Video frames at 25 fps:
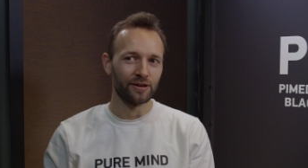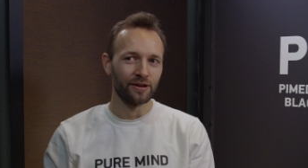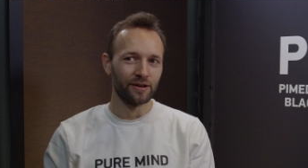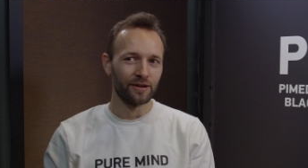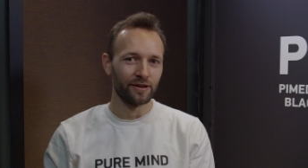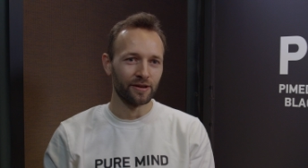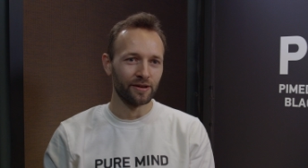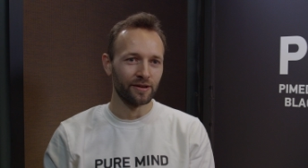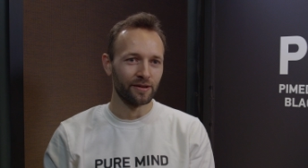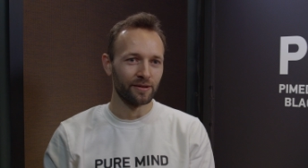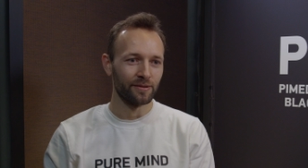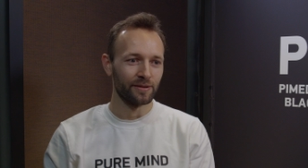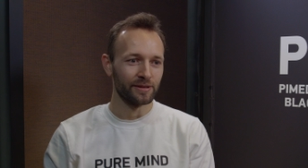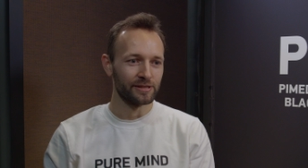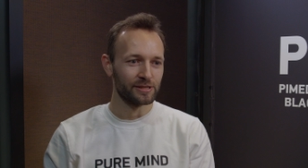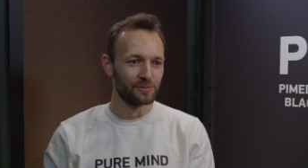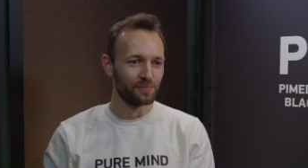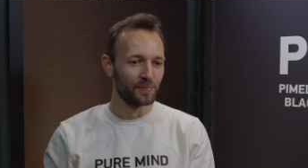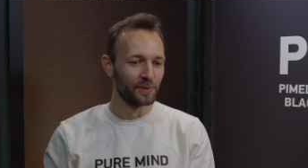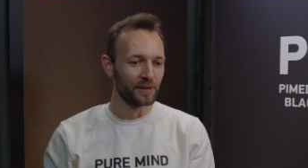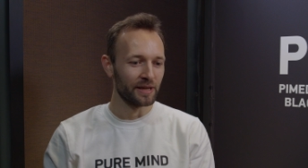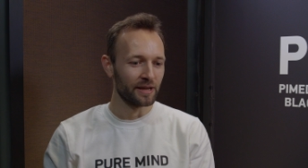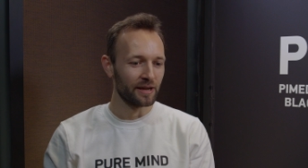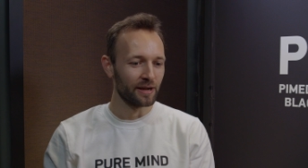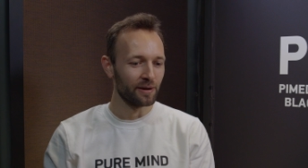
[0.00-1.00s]
uh, it's
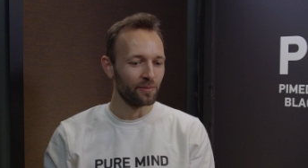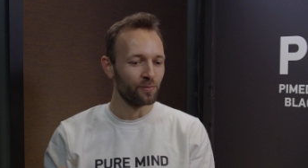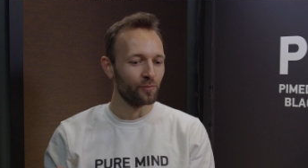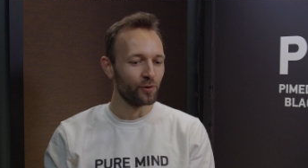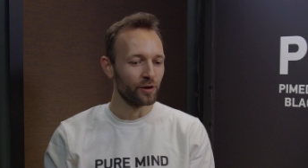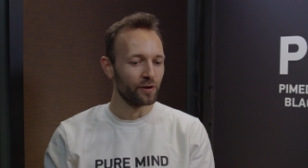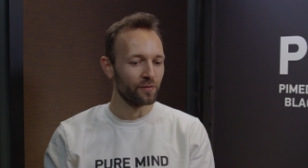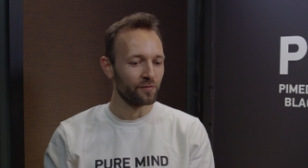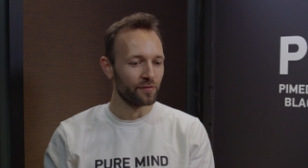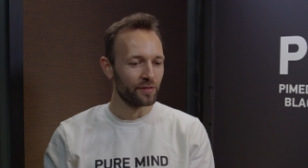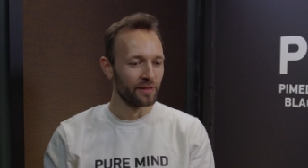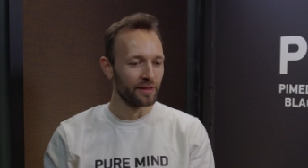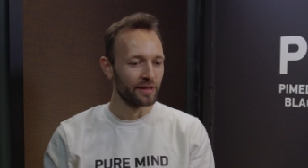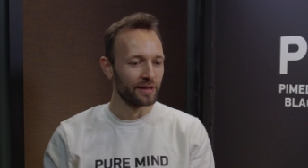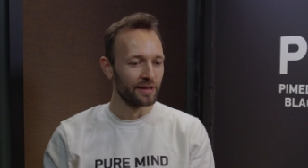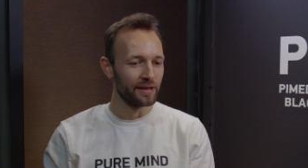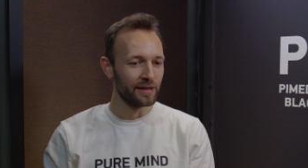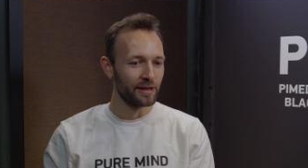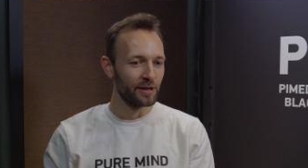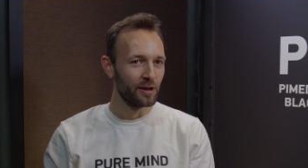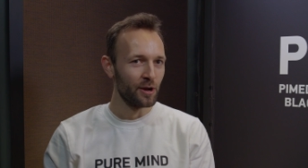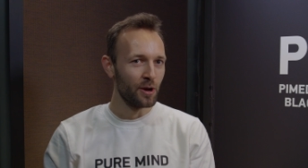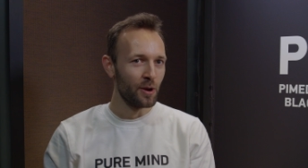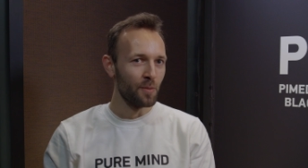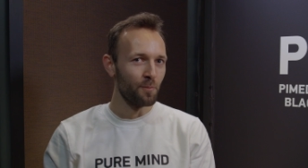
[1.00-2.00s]
become one of
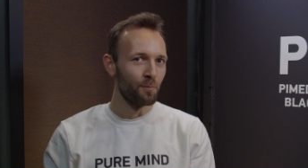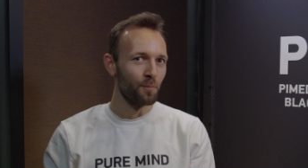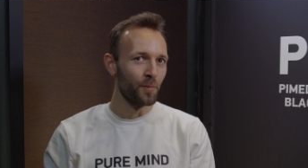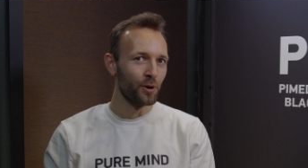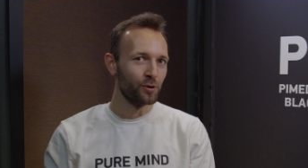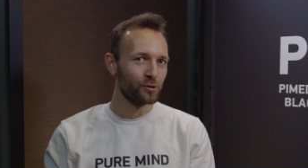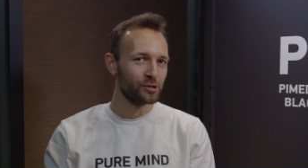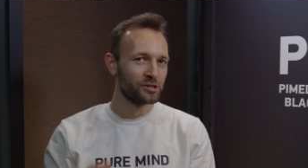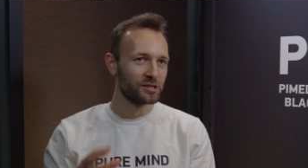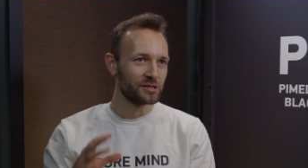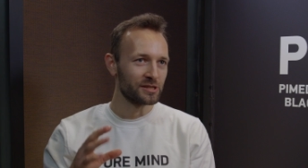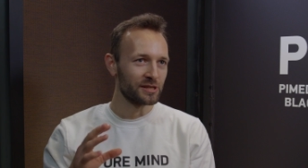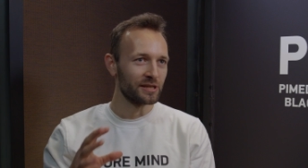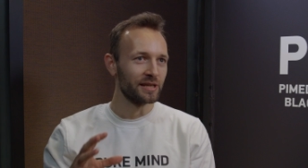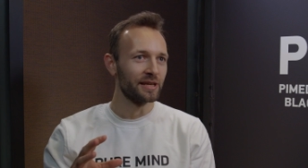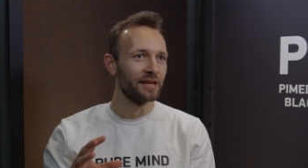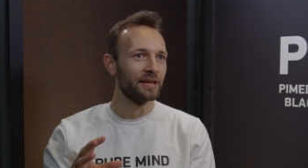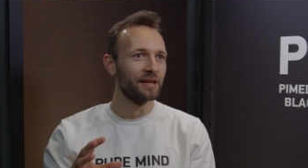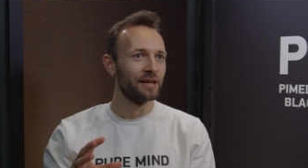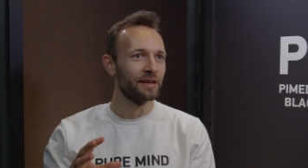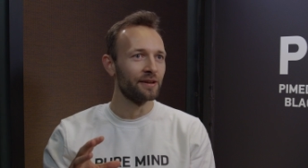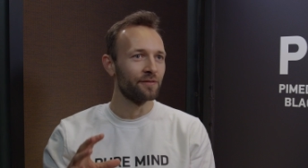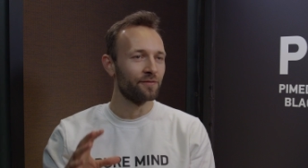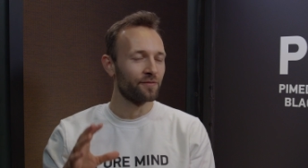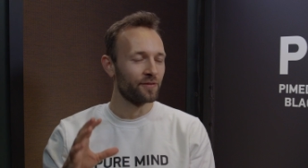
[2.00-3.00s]
the most
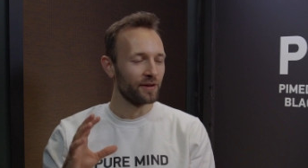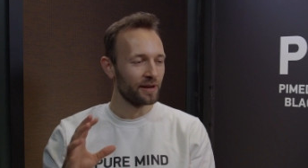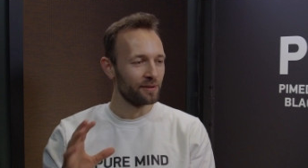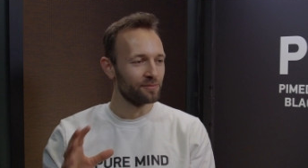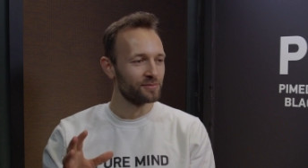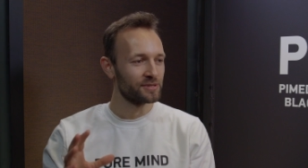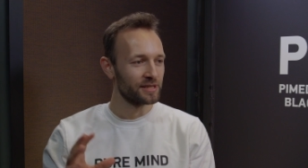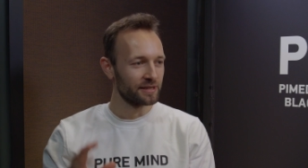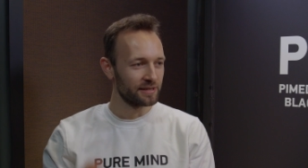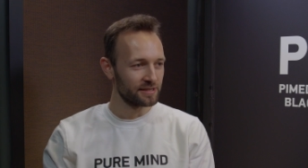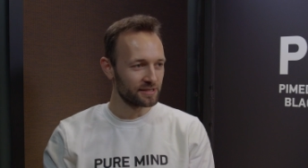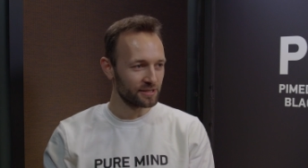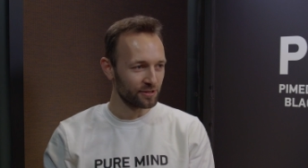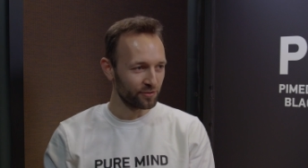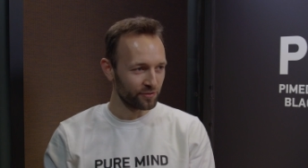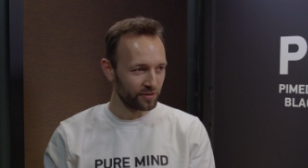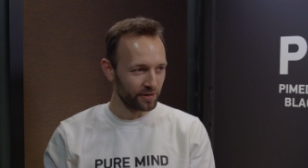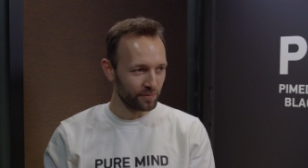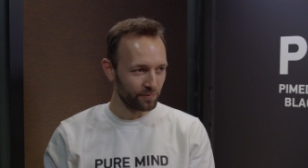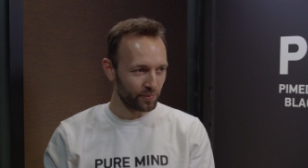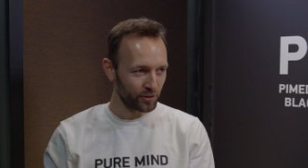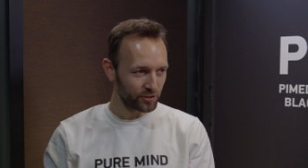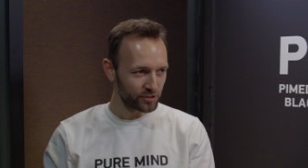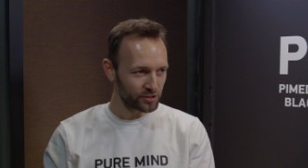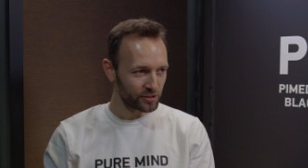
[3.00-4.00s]
seen films in
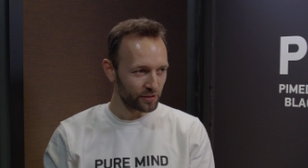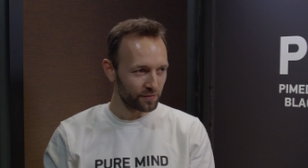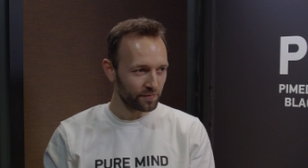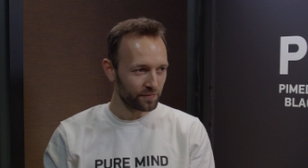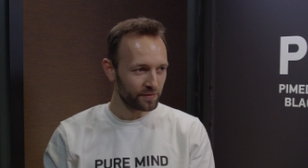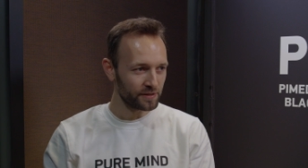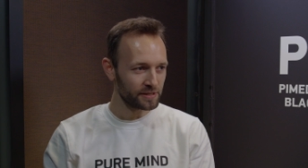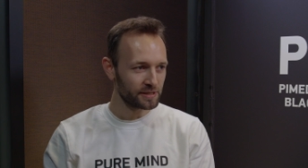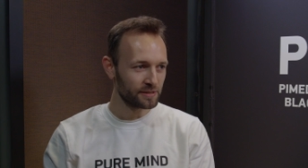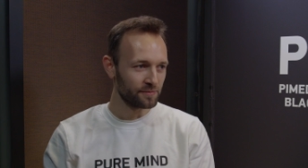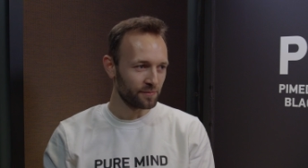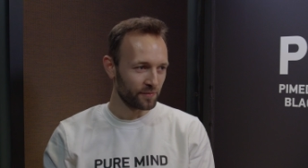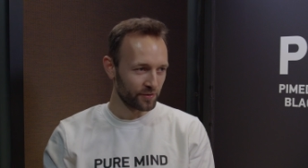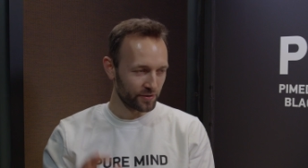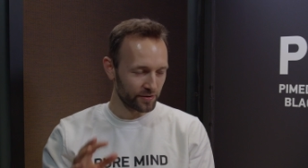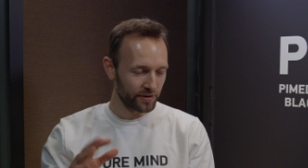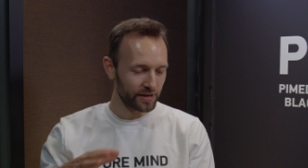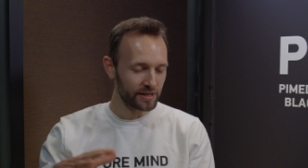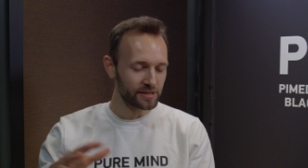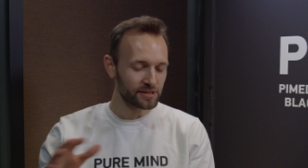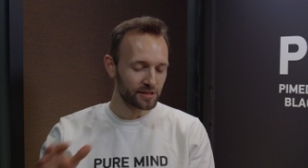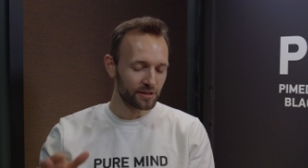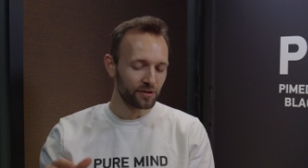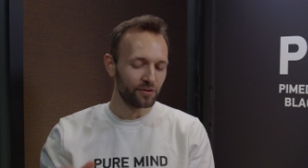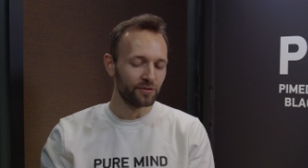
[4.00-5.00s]
Estonian box office for
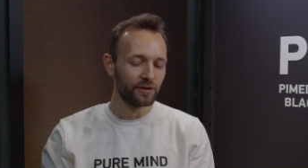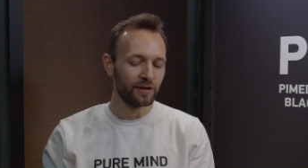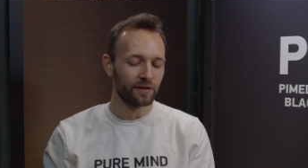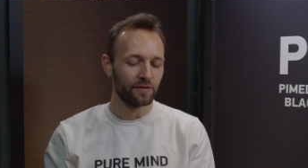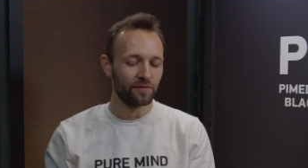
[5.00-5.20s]
Estonian